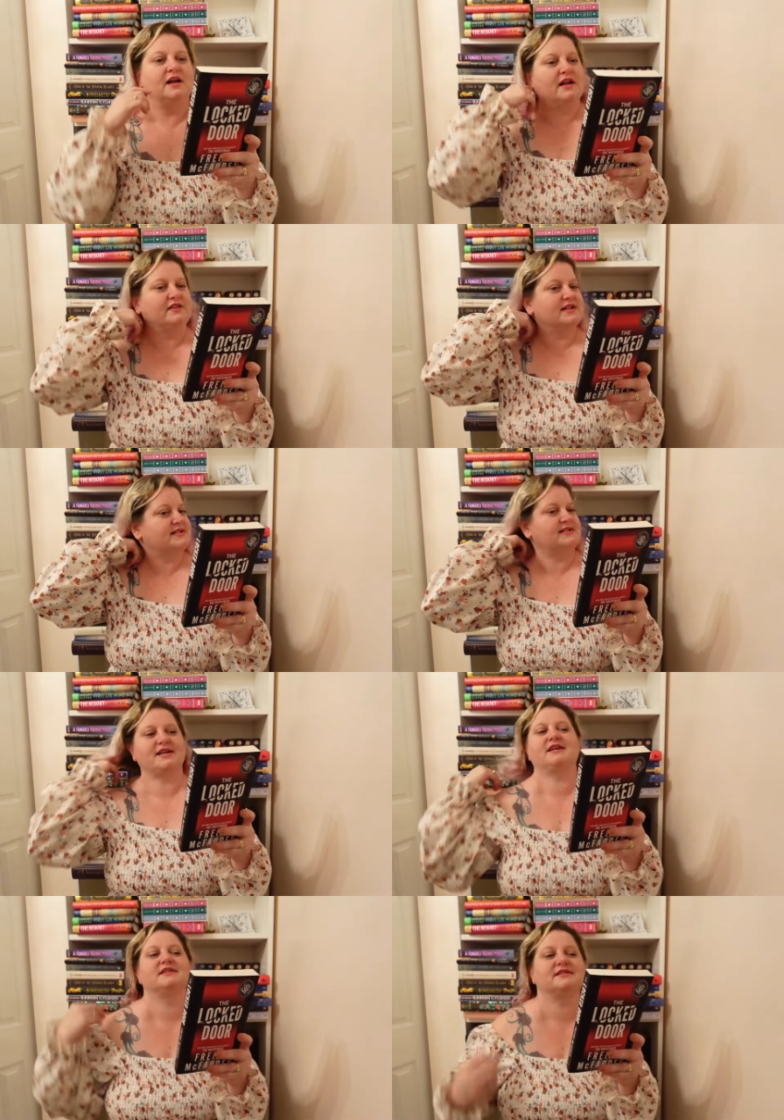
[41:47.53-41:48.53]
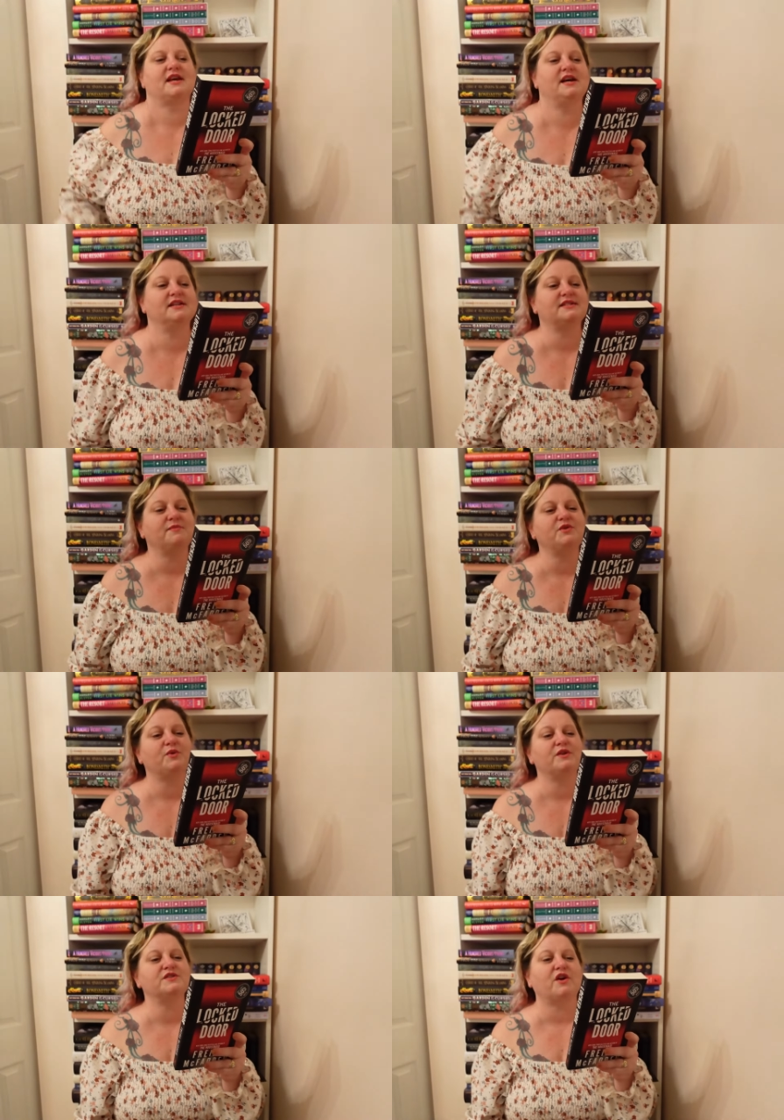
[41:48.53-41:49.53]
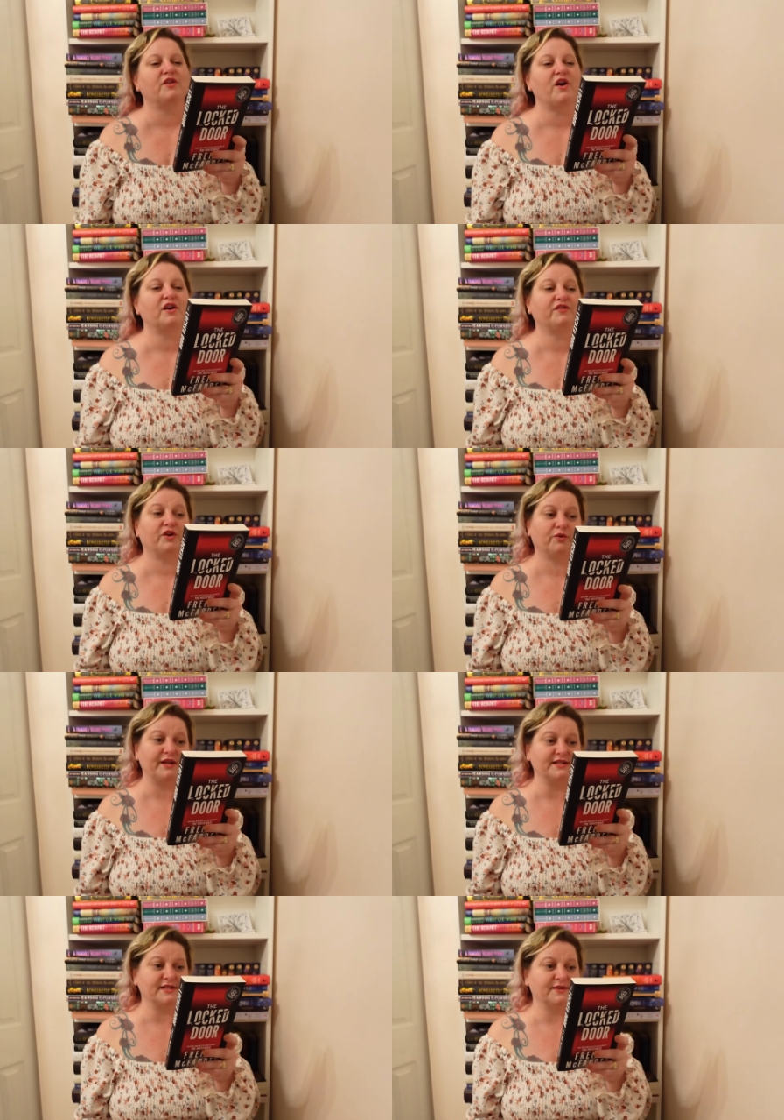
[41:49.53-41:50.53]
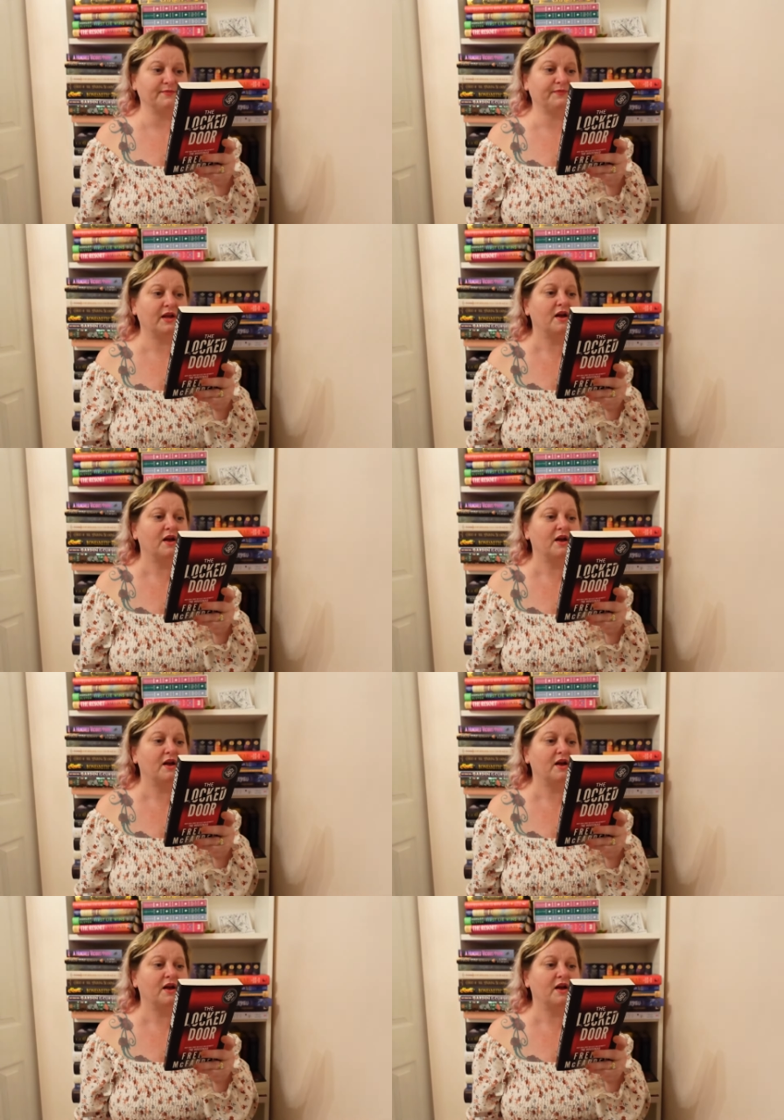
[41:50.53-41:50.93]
And this says, Some doors are locked for a reason.